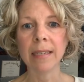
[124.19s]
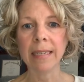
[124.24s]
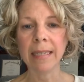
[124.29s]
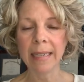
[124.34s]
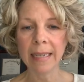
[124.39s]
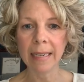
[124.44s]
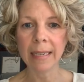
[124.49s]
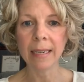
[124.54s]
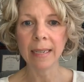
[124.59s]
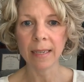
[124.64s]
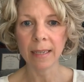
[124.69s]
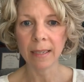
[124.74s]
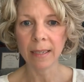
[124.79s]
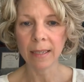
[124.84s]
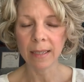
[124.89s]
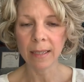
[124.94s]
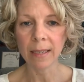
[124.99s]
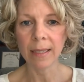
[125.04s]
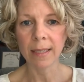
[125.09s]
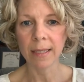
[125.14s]
needed
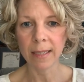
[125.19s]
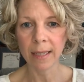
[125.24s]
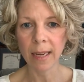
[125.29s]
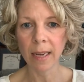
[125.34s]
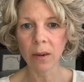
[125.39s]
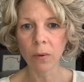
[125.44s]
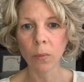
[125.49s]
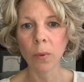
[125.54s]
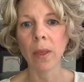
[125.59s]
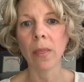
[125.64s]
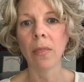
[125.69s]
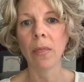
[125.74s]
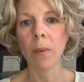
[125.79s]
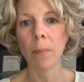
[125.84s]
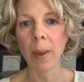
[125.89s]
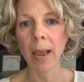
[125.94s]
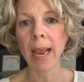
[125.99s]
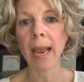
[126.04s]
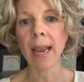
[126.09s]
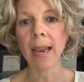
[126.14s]
to sit with the
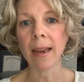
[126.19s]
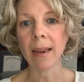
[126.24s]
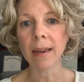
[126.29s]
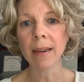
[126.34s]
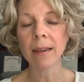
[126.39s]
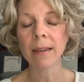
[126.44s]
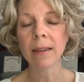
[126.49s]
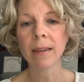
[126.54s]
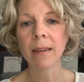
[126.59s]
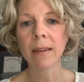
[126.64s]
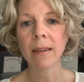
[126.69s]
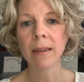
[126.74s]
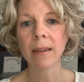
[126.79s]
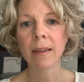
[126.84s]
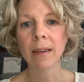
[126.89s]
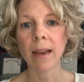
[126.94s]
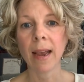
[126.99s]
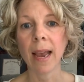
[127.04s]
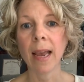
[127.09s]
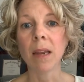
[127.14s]
pain
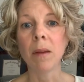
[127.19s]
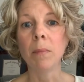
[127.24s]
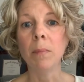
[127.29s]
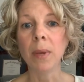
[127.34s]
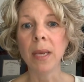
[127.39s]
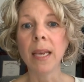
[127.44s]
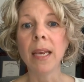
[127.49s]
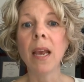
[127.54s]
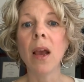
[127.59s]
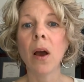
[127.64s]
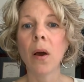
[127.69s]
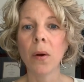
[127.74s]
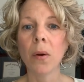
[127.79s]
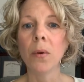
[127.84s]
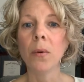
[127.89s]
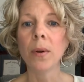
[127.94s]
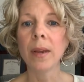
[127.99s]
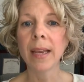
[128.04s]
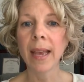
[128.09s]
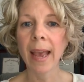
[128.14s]
and be
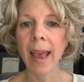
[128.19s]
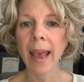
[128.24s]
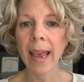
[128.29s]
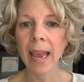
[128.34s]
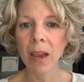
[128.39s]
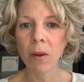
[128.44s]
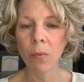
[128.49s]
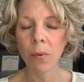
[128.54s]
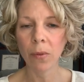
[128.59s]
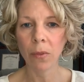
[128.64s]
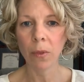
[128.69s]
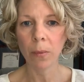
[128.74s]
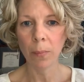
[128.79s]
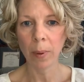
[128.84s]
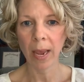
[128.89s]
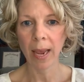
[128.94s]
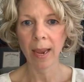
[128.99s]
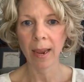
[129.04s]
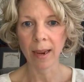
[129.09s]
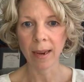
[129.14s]
okay with the
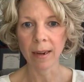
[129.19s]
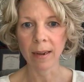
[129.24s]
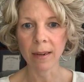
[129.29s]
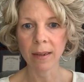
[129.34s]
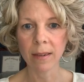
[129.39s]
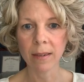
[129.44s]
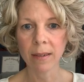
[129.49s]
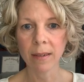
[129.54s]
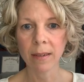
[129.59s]
pain,